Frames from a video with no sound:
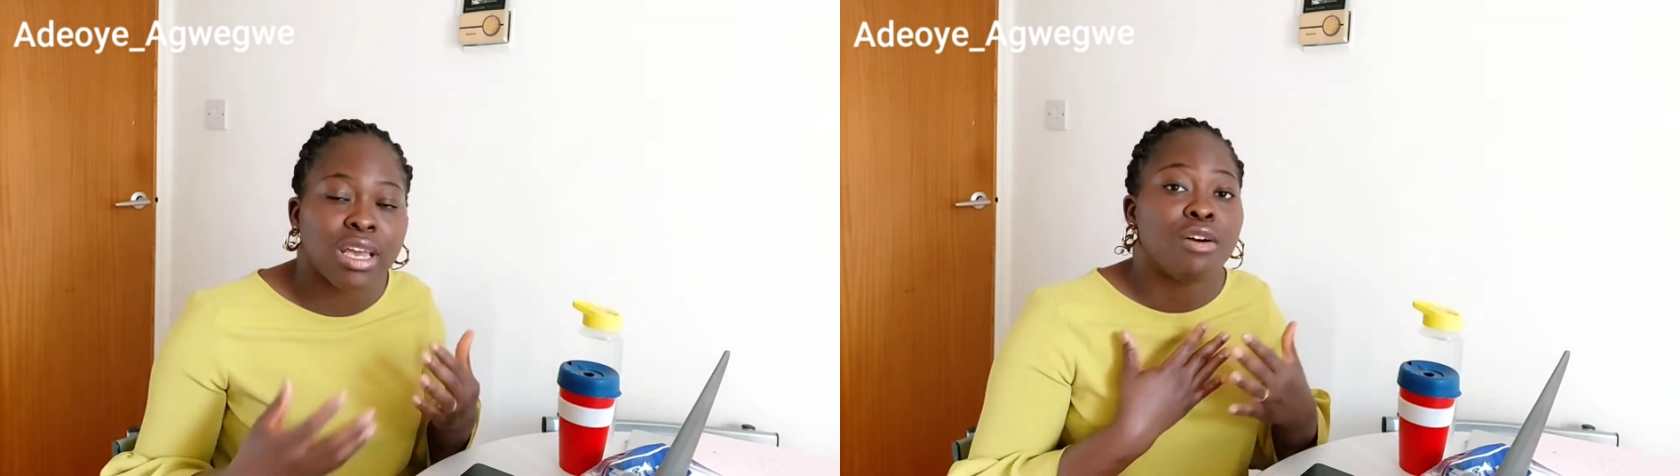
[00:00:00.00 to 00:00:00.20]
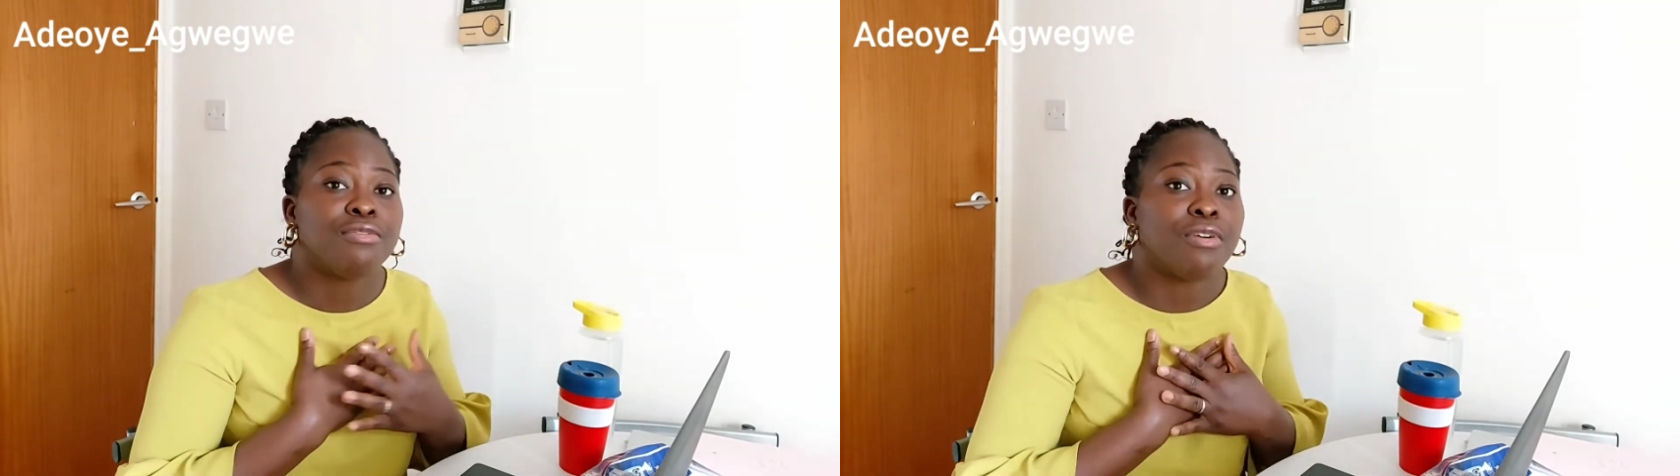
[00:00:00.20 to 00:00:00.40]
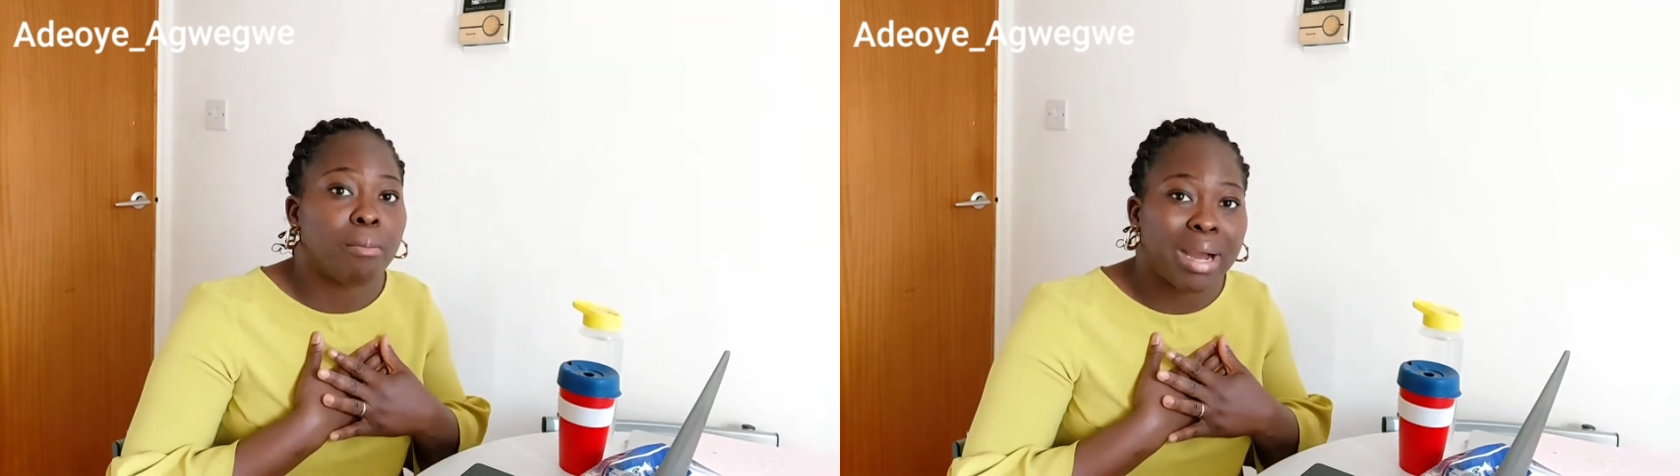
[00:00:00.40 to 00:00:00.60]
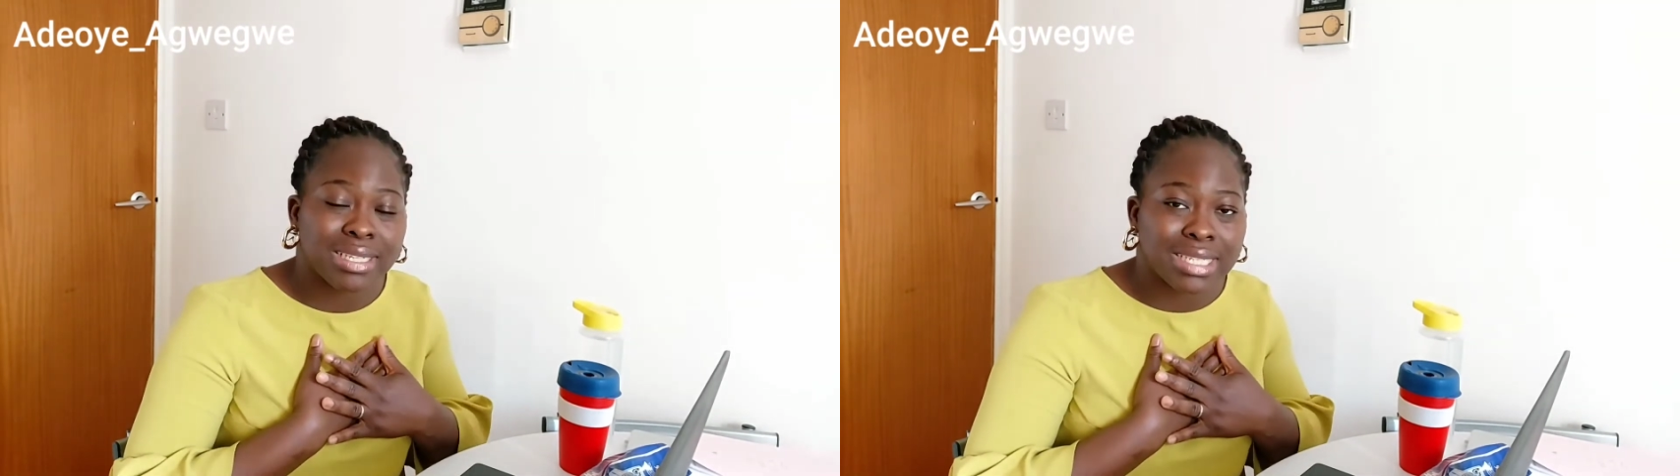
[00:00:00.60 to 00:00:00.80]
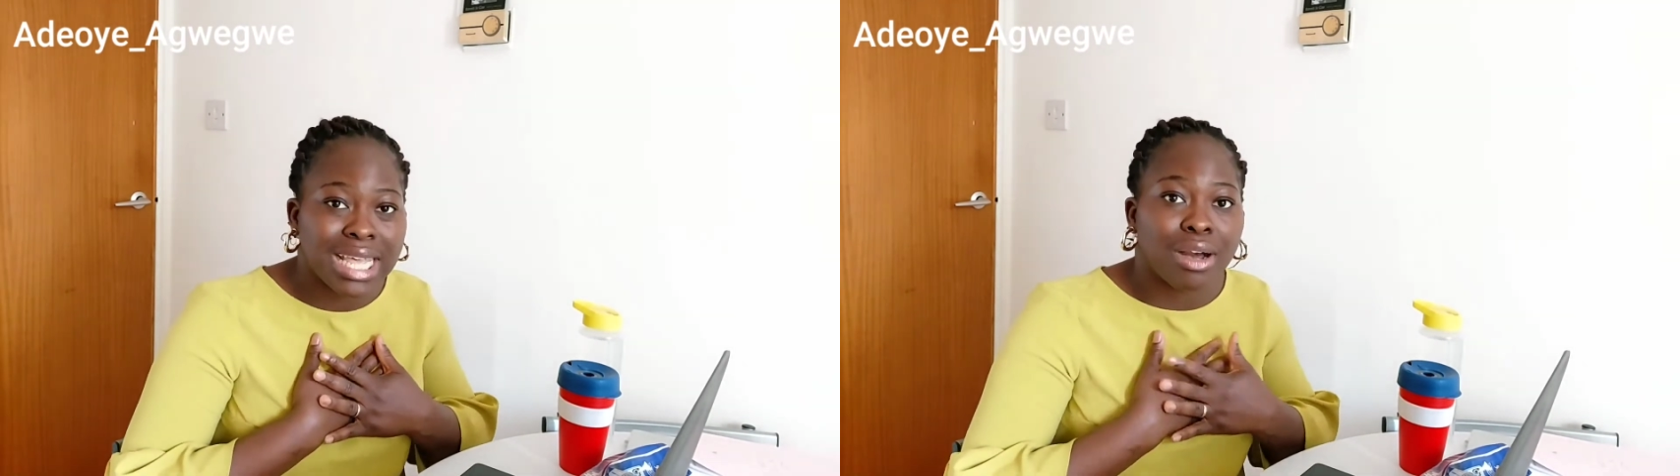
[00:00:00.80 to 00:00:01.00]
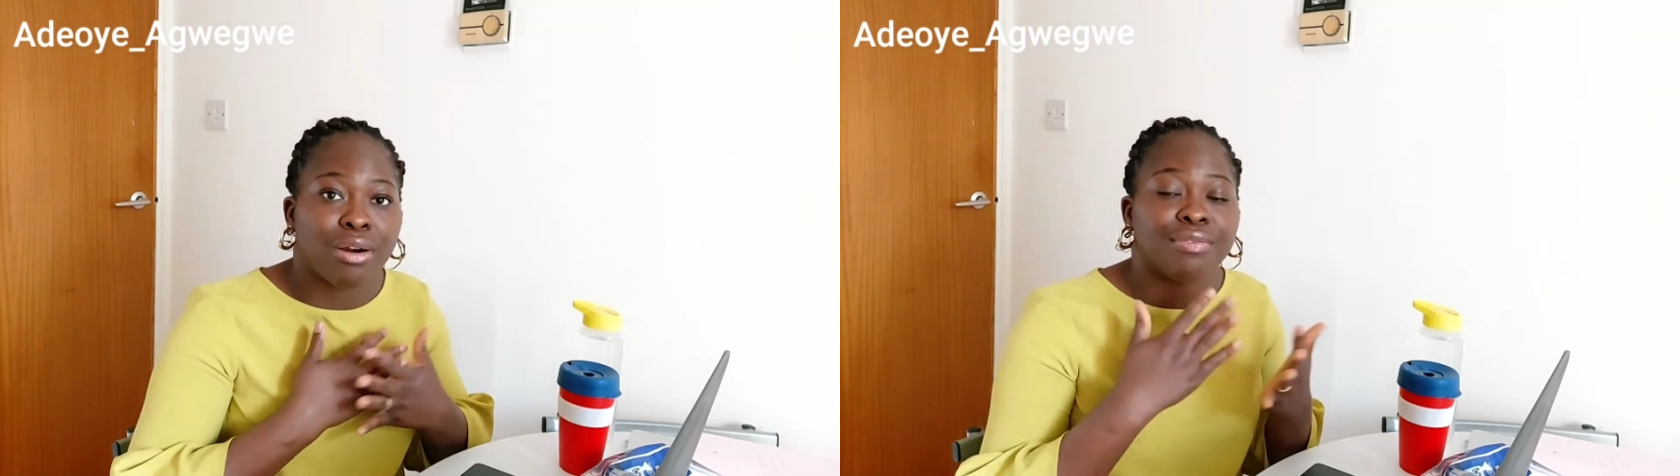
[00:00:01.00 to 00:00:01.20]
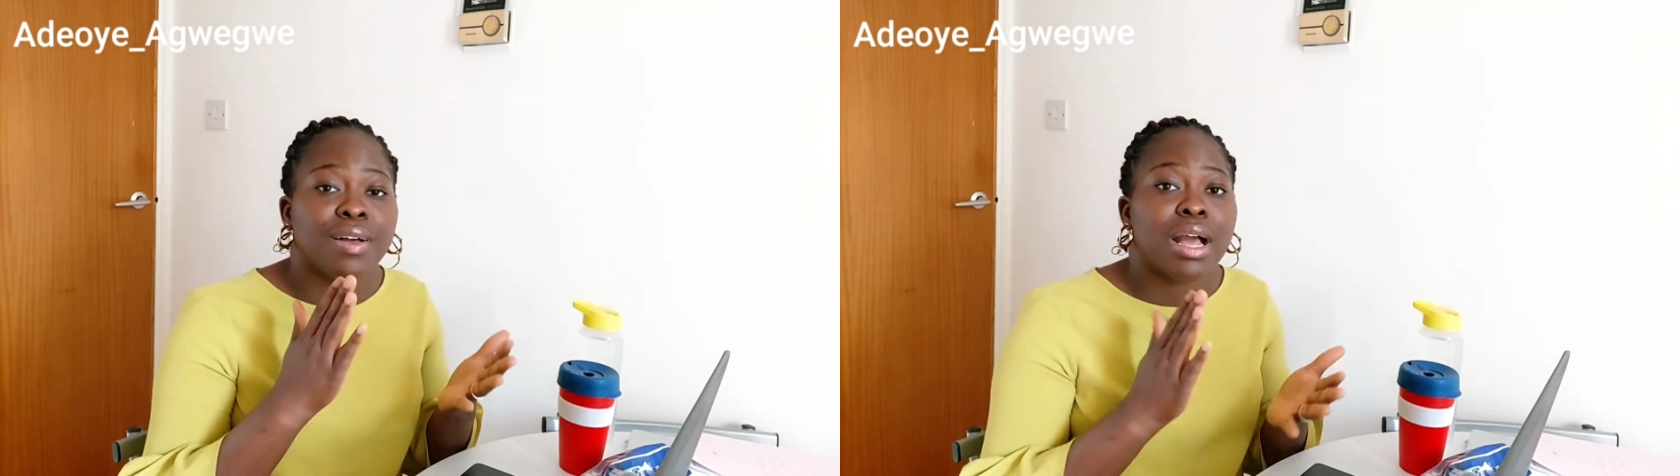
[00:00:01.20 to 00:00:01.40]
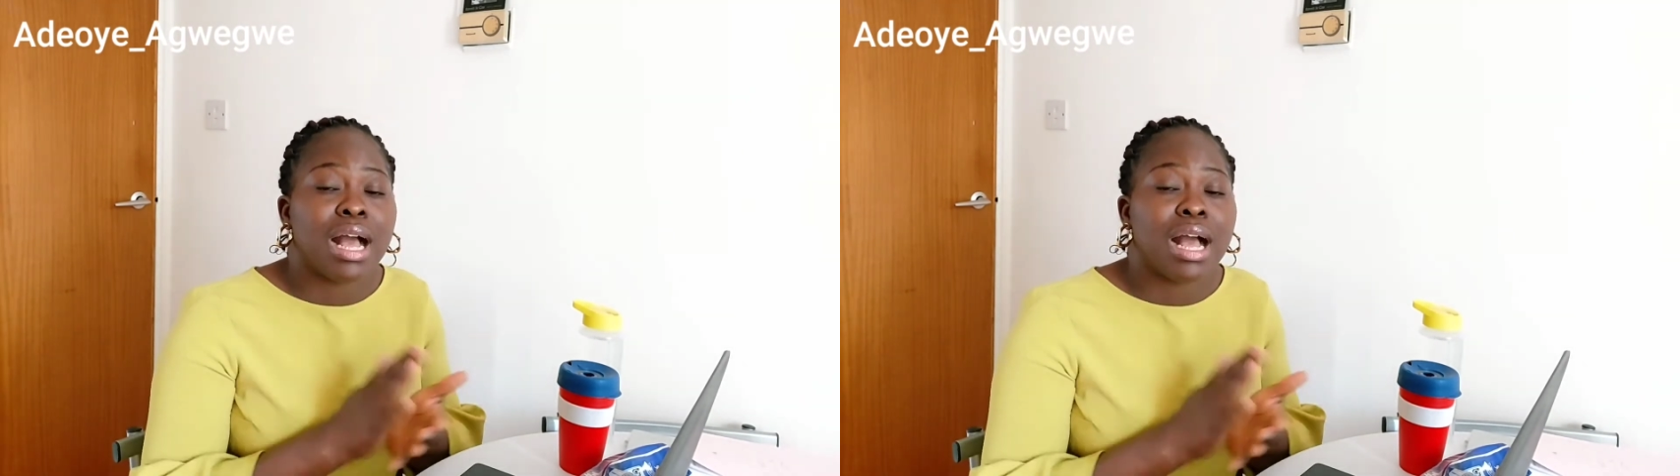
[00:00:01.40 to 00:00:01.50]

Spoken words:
For myself,